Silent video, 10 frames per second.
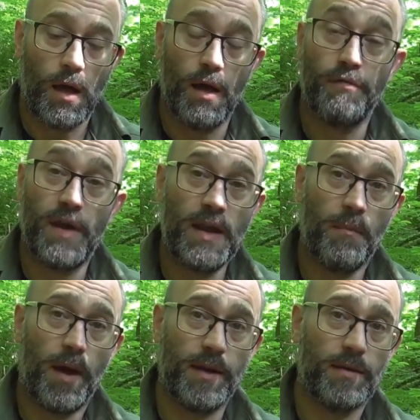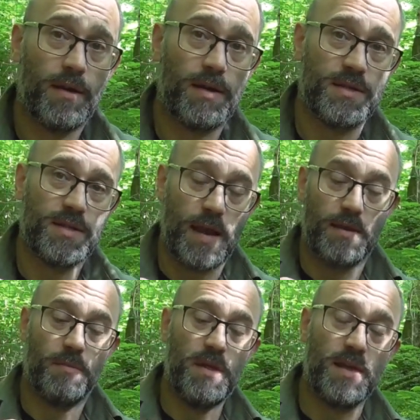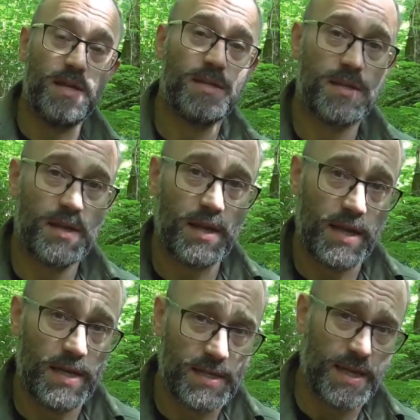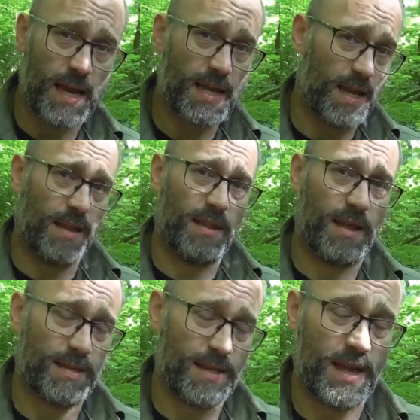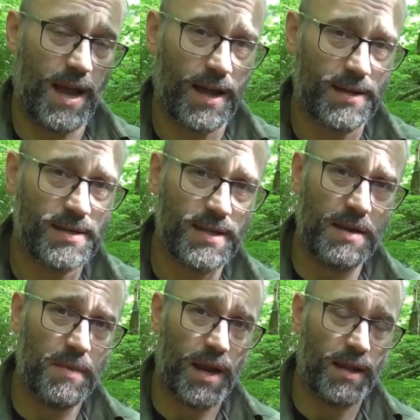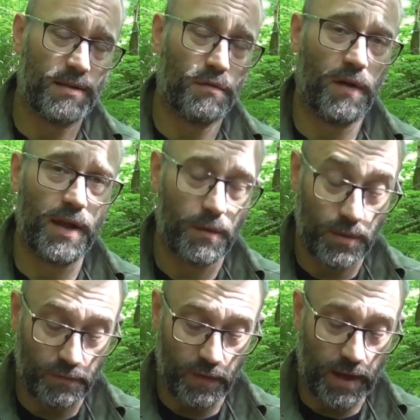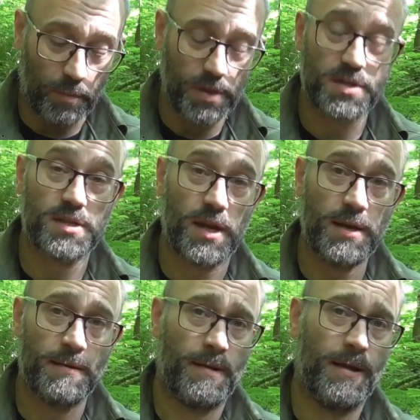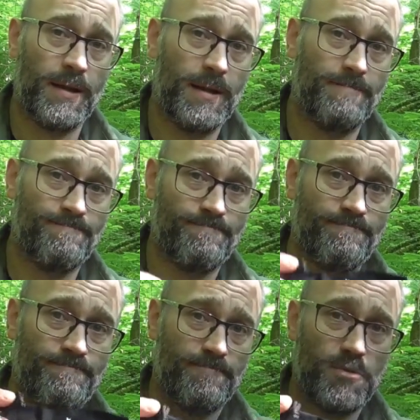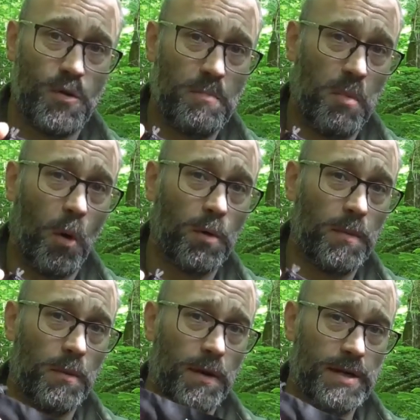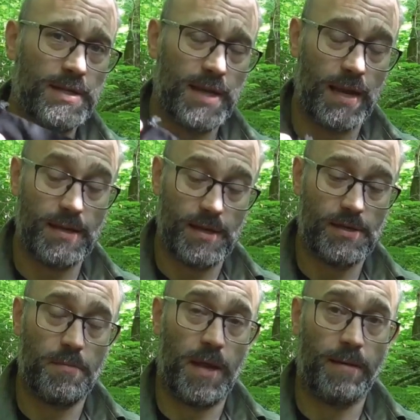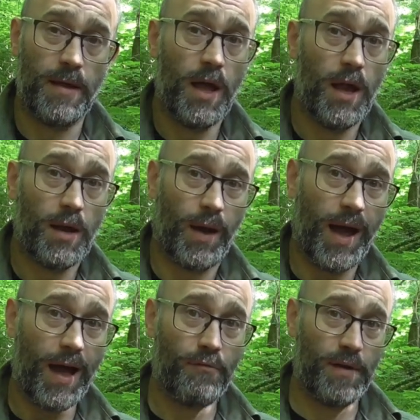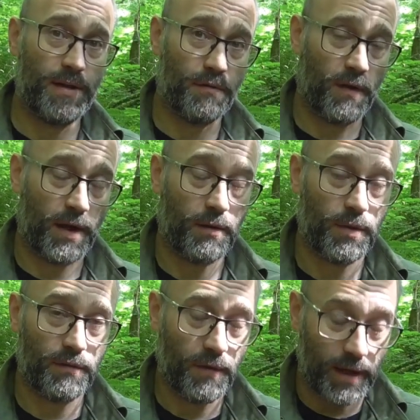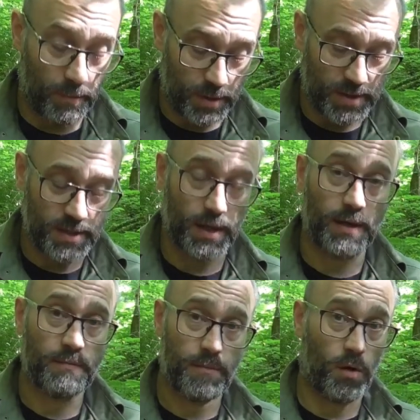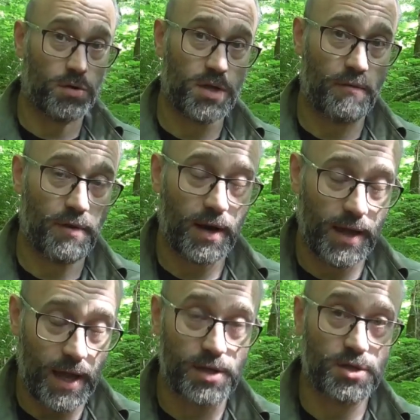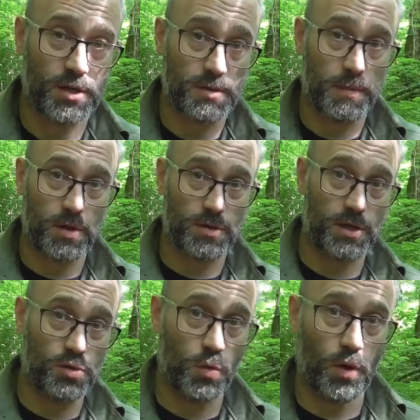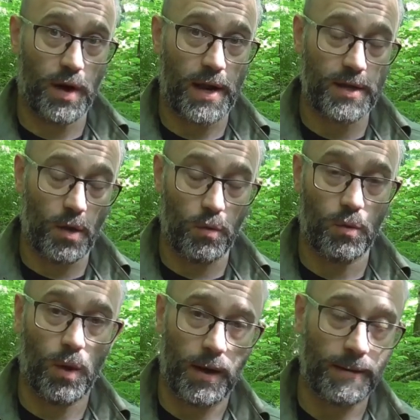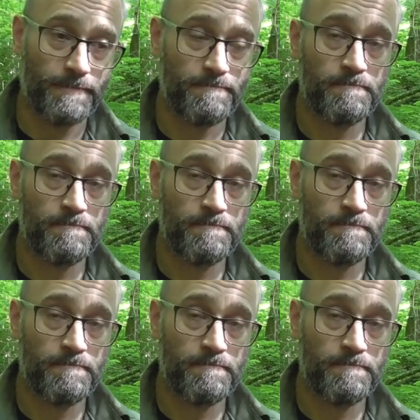A friend of mine has sent me this. He said that he hadn't seen me light a fire with a fire piston, so he bought me one and sent it to me. Now I have lit a fire with a fire piston on several occasions because I do already own one.